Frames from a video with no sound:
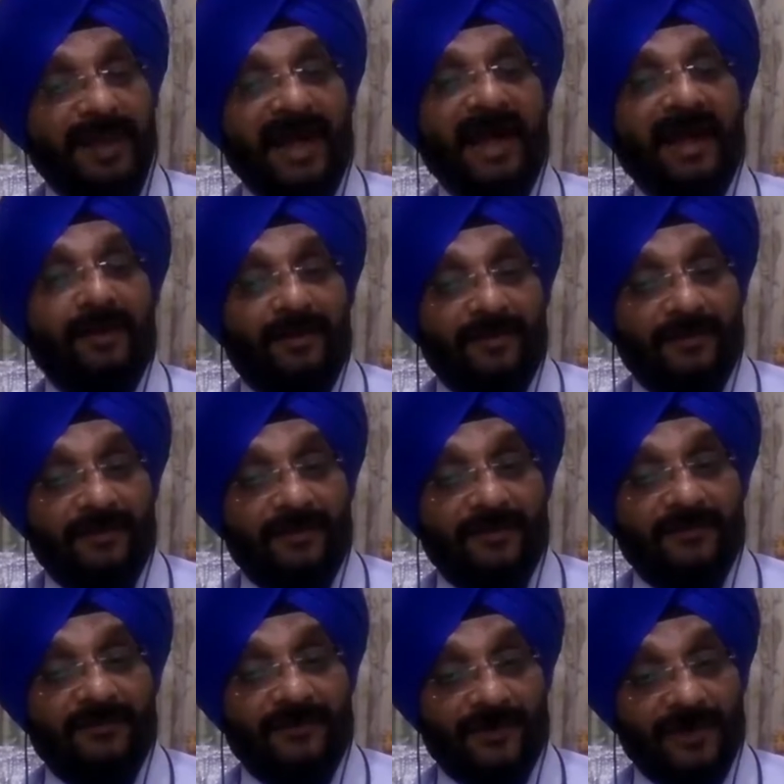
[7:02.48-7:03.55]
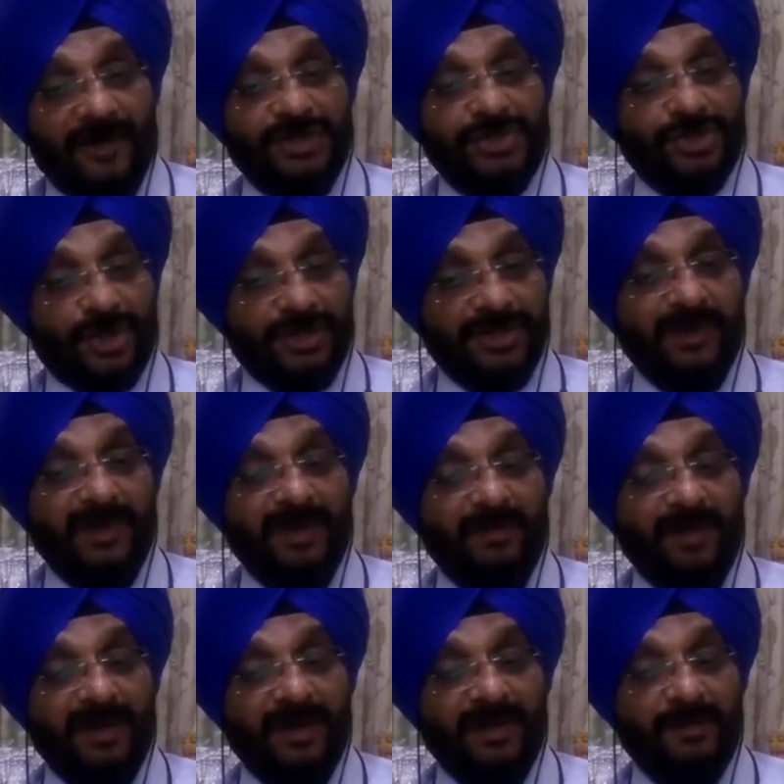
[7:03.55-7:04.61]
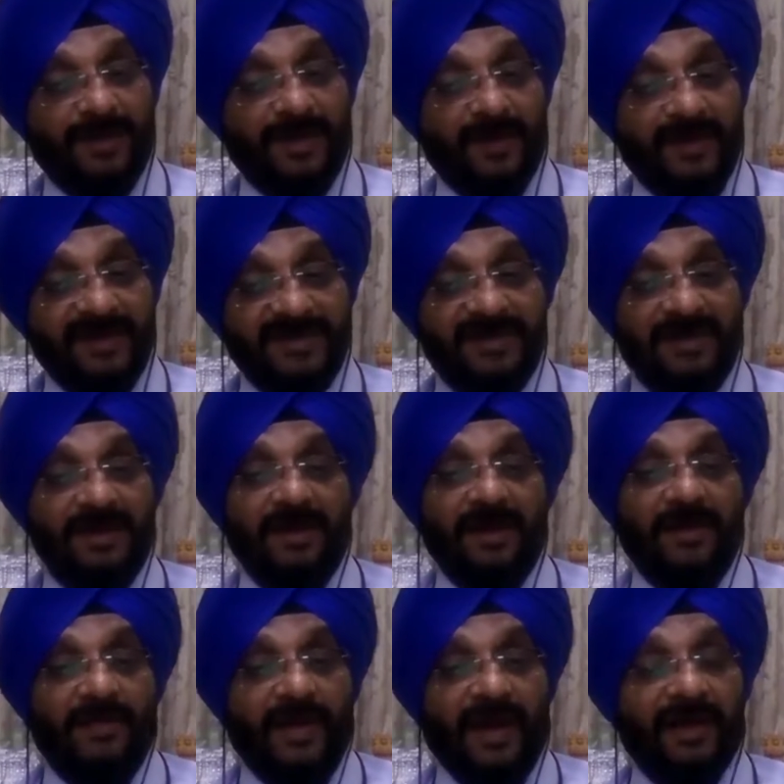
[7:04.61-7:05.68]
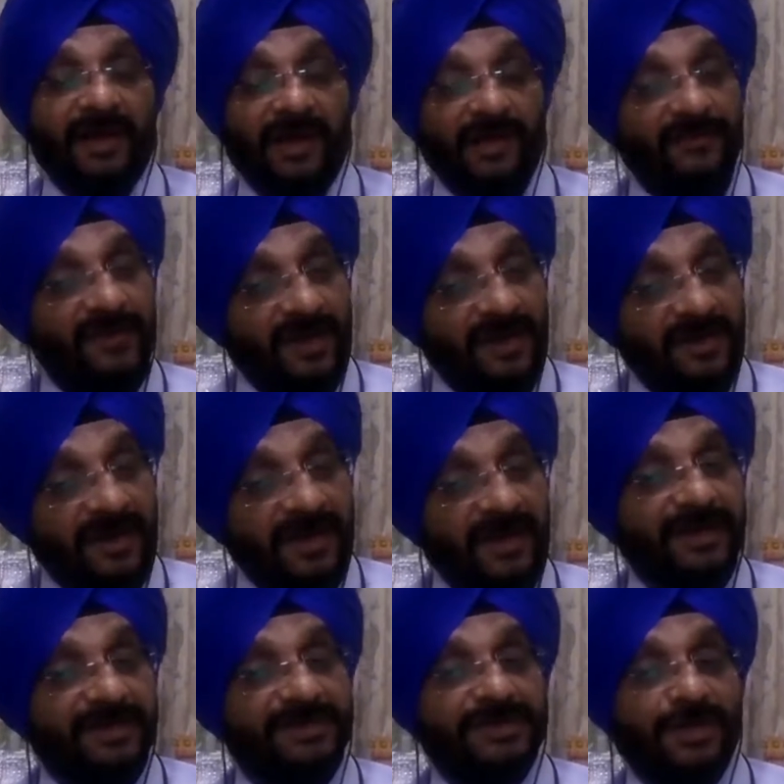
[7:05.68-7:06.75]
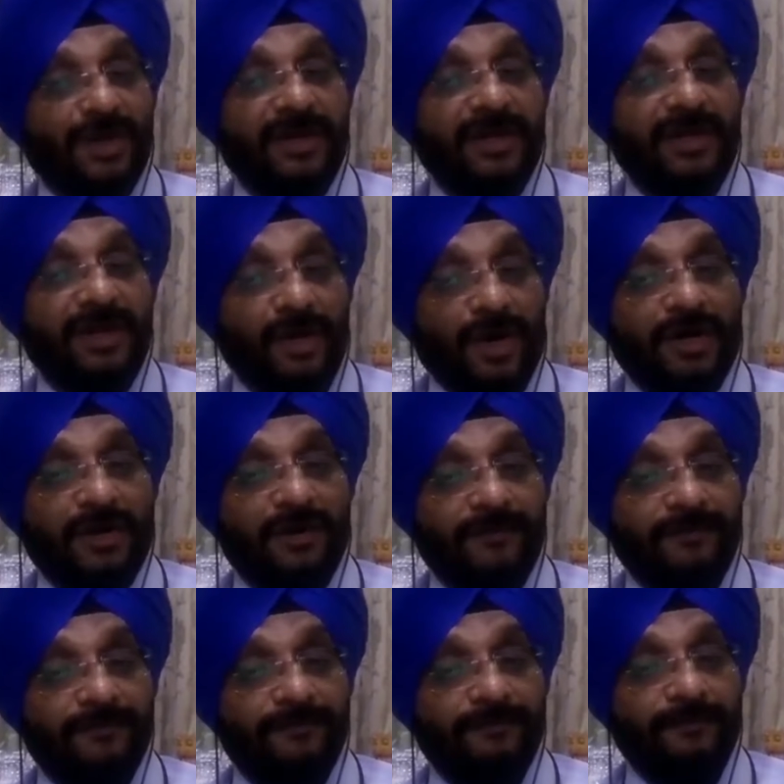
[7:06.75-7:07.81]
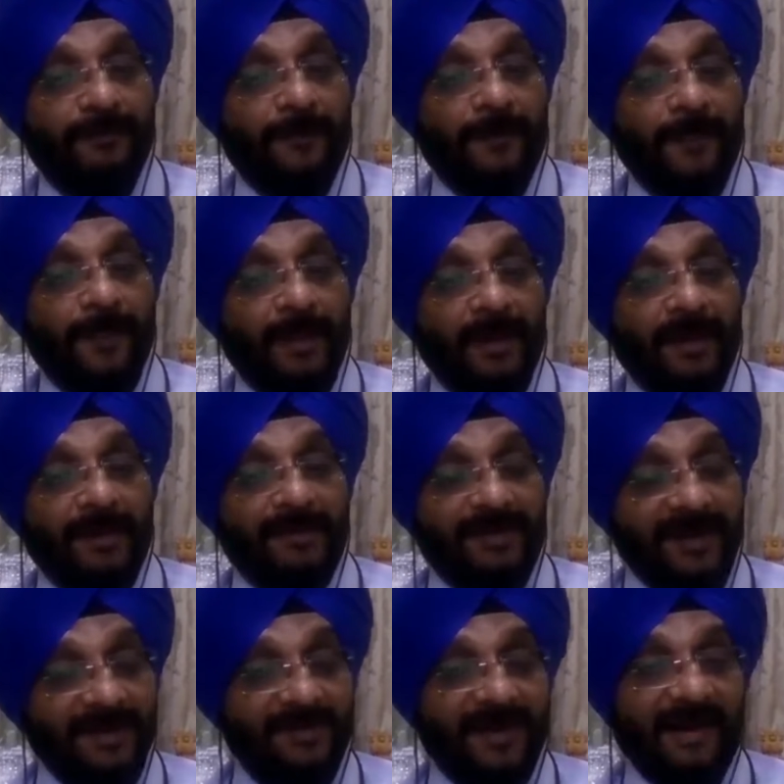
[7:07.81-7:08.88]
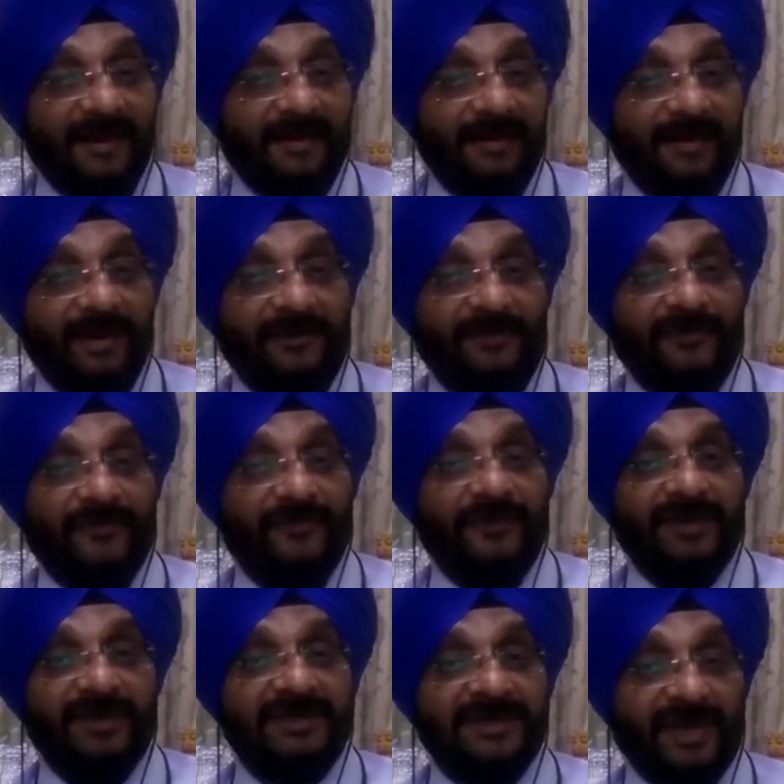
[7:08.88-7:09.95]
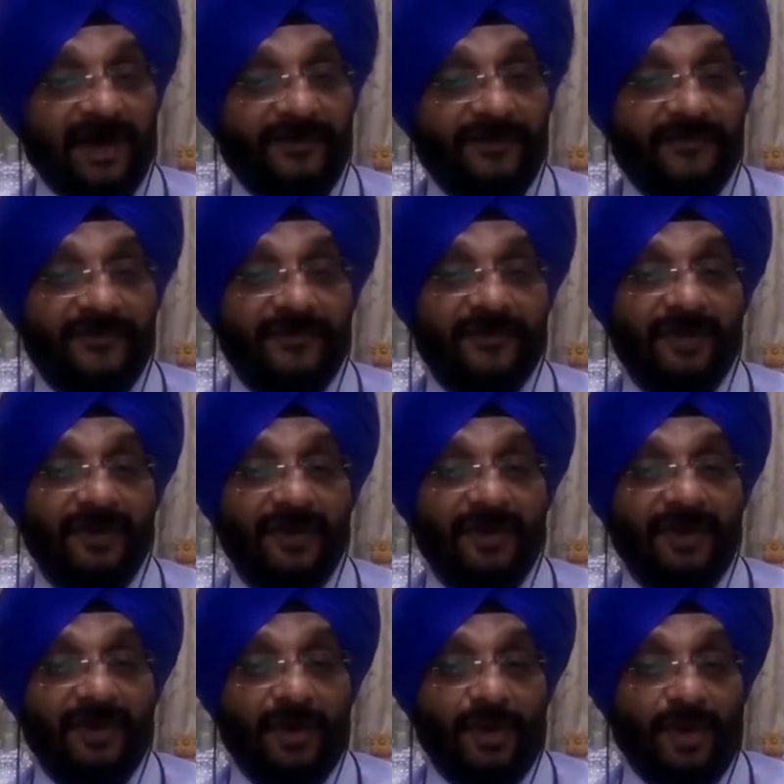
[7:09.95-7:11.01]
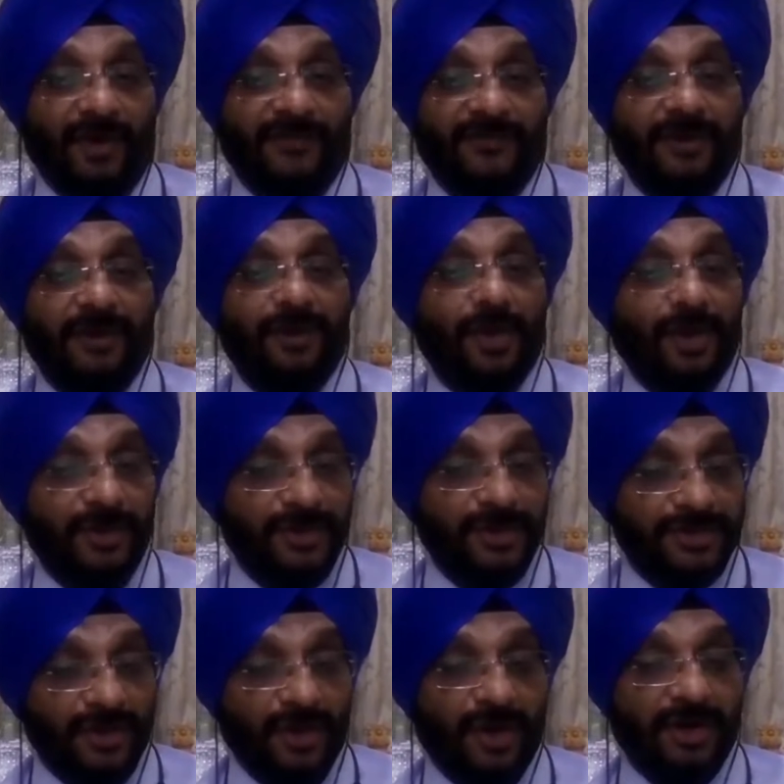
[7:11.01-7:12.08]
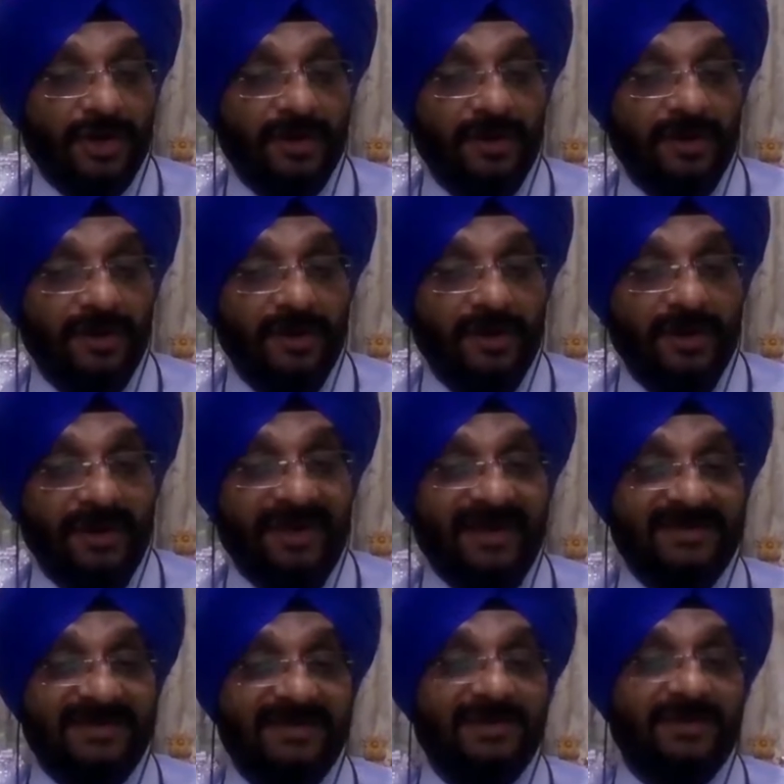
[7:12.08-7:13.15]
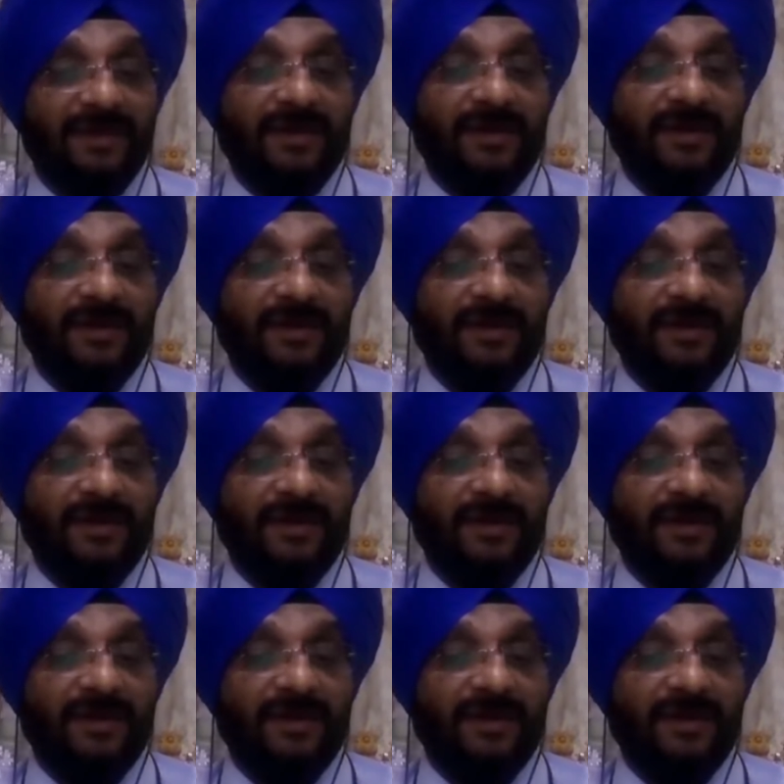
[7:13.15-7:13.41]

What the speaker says: plan for a short term and a medium term is that if they are running a SOC and a NOC, think that if the staff of the NOC or SOC gets,